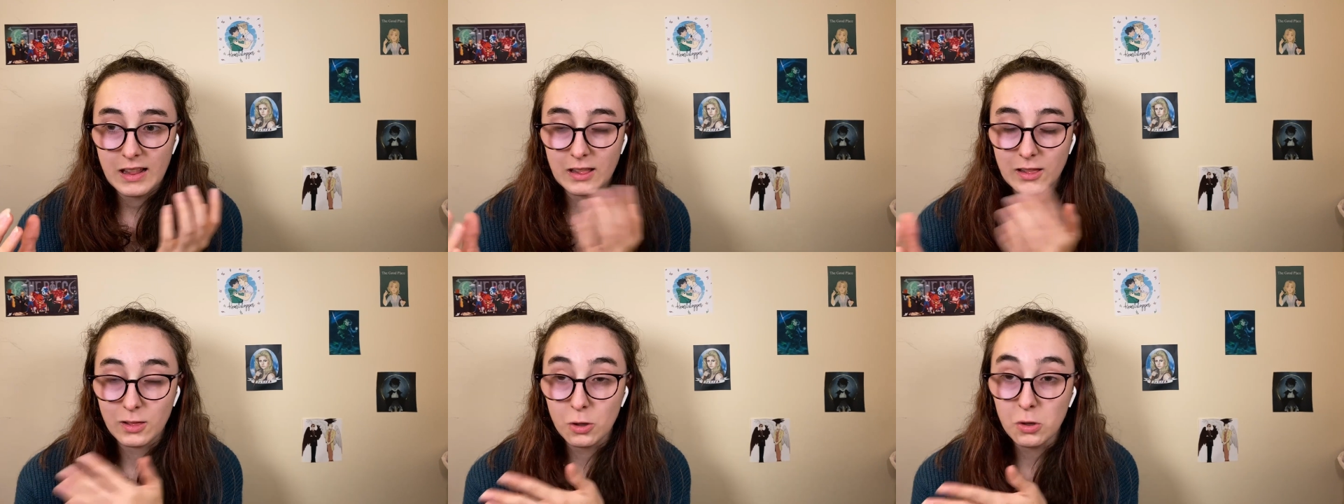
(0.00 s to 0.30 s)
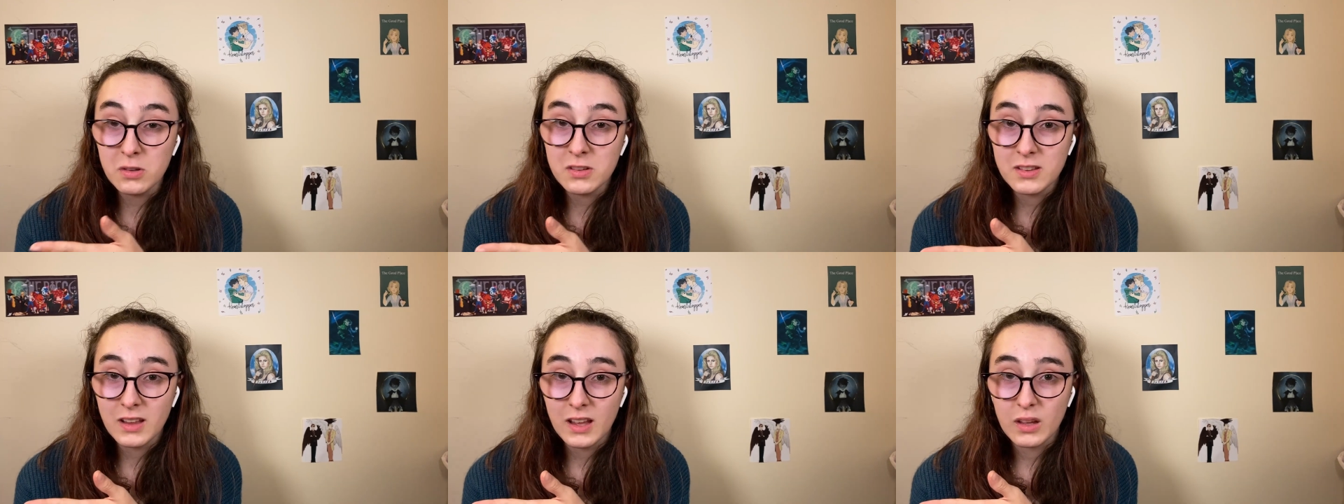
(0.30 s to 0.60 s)

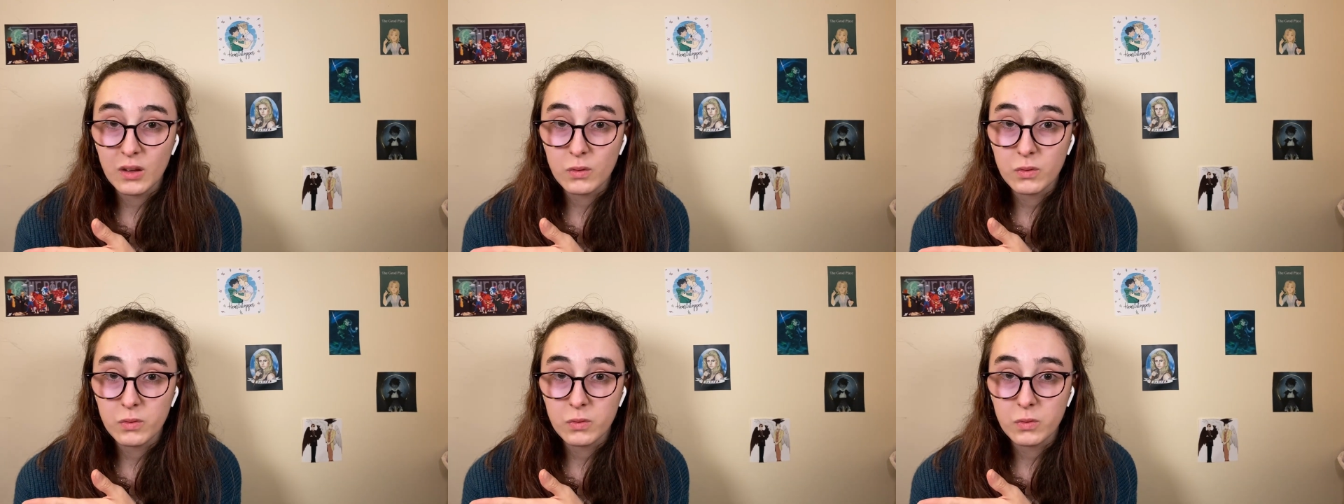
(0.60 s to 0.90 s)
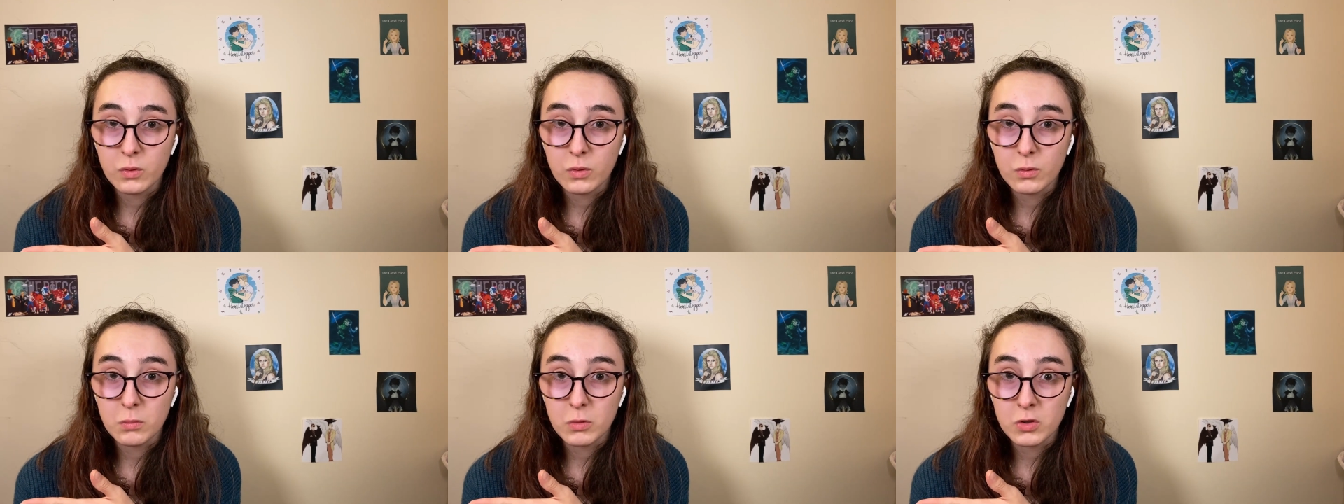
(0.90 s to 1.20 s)
looks like a
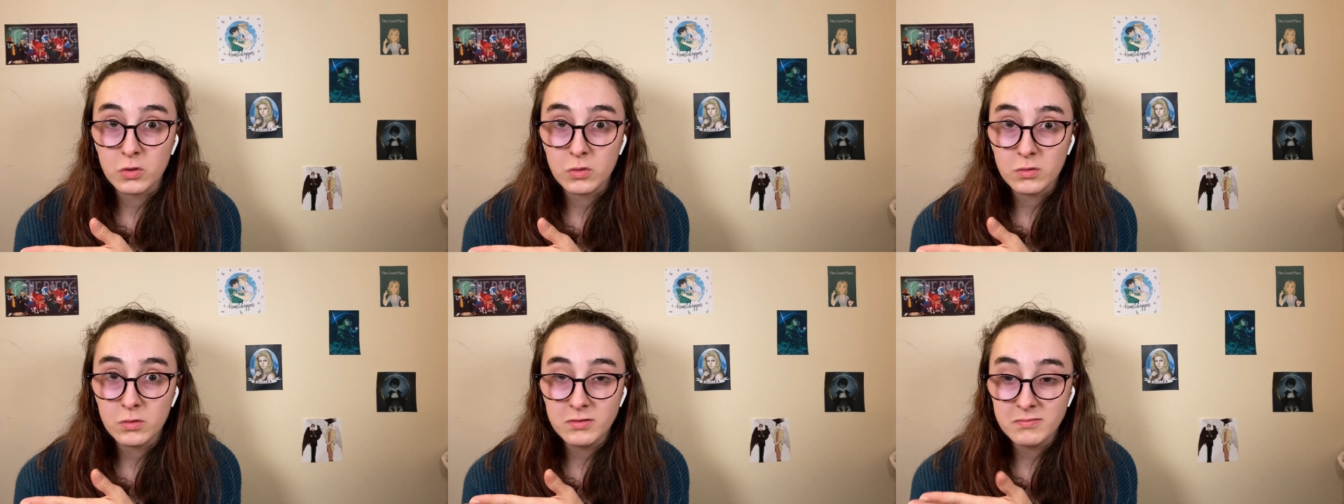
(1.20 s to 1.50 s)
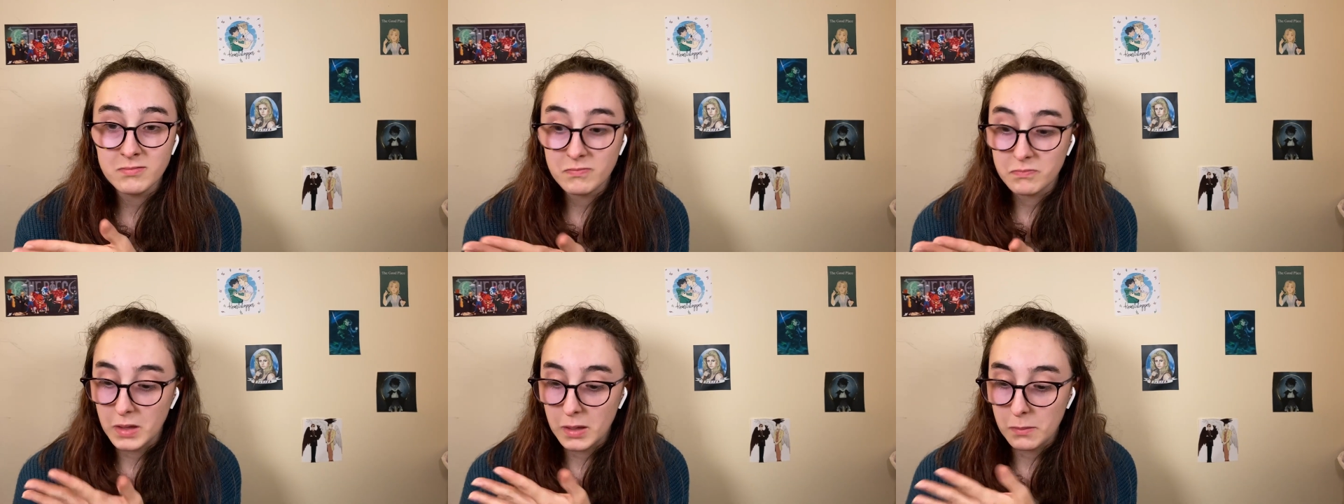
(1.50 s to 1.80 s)
full moon.
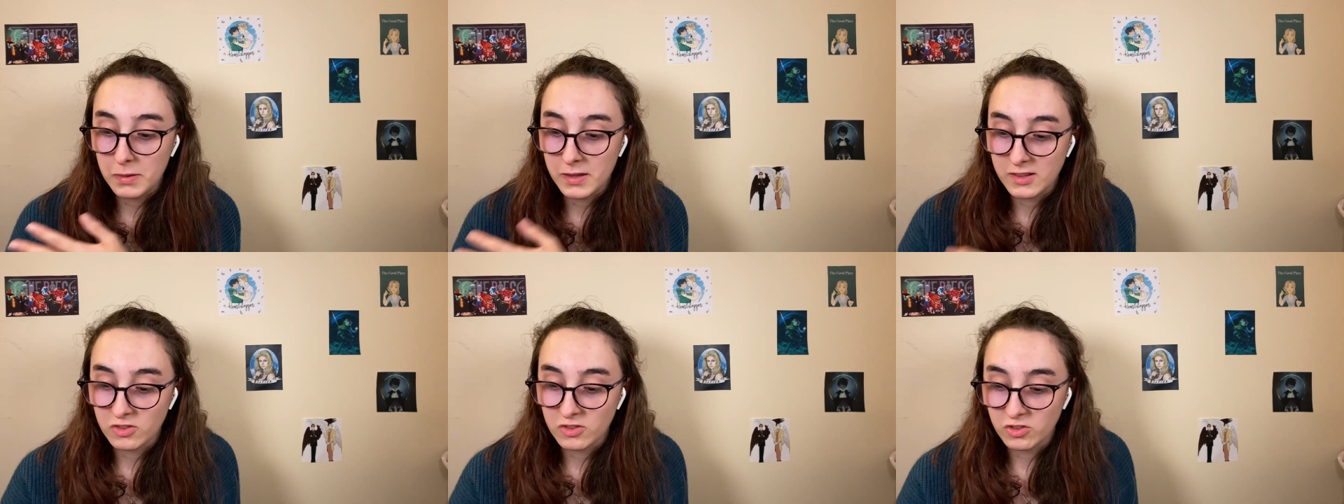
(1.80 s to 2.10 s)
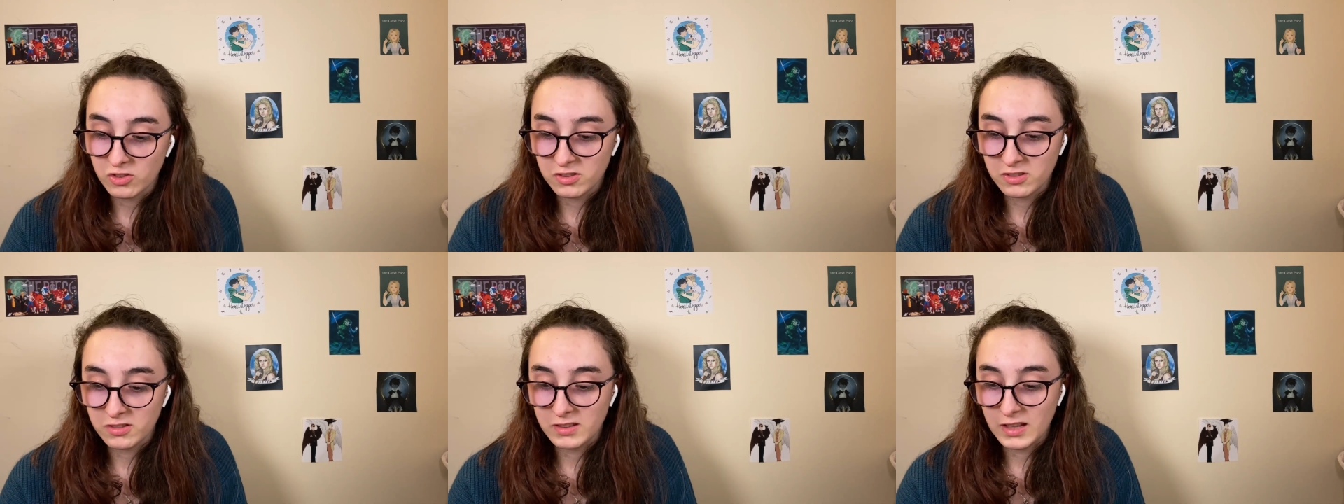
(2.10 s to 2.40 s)
Maybe it's
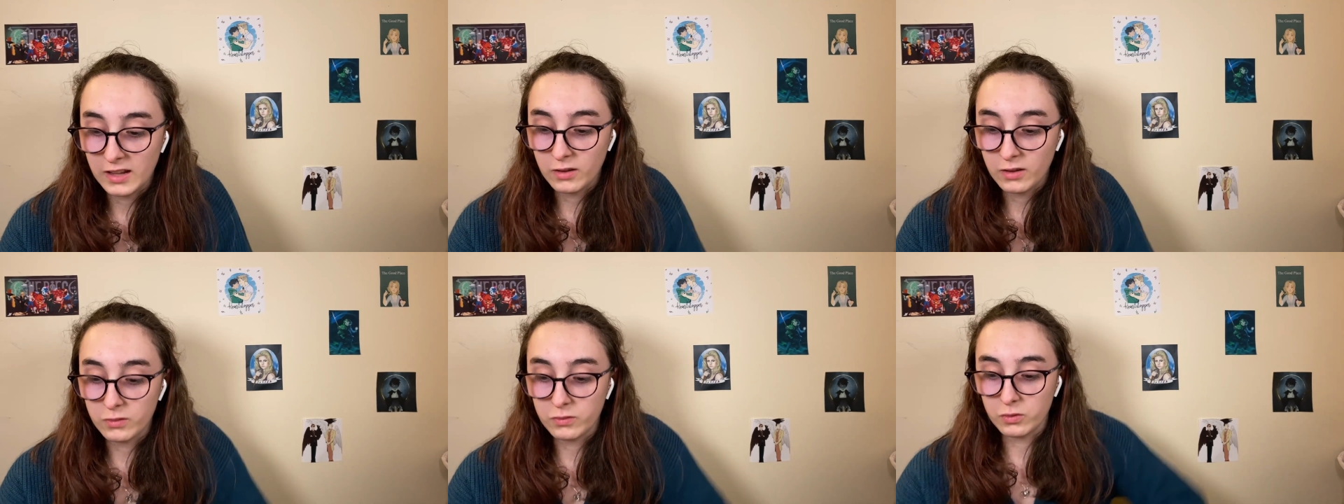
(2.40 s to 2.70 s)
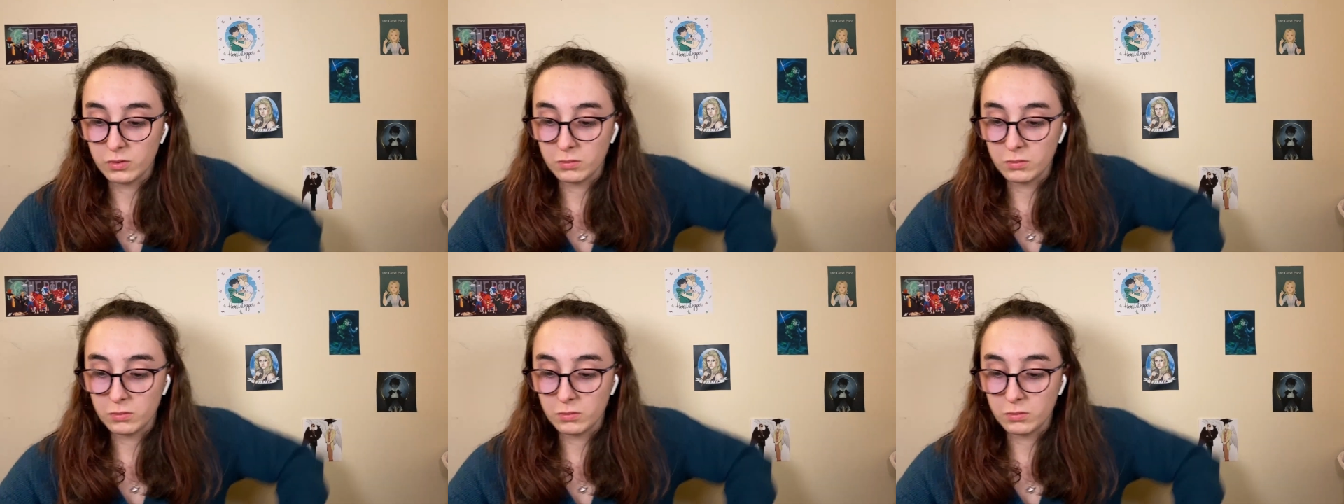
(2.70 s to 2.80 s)
just not a full